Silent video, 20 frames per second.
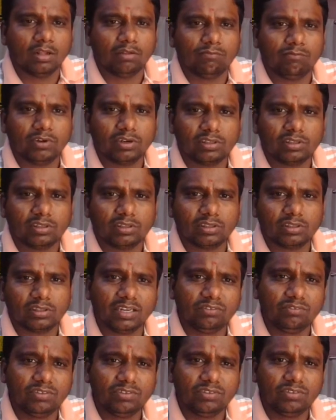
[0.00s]
For the
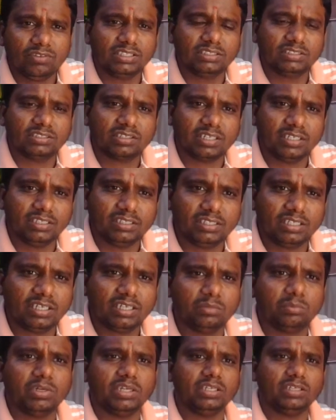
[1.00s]
services
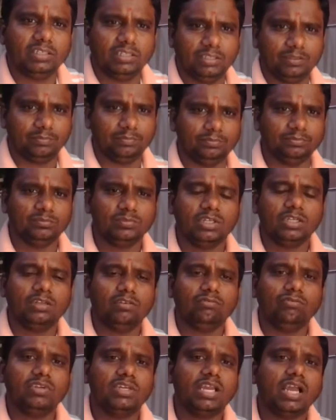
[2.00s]
rendered by him,
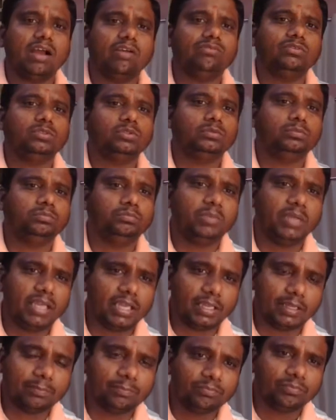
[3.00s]
we have to
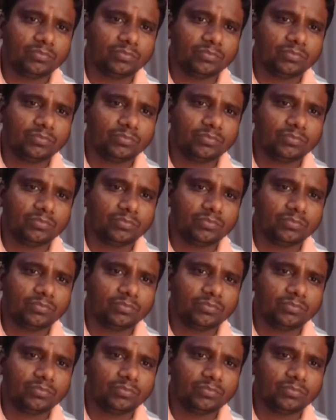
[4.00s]
pay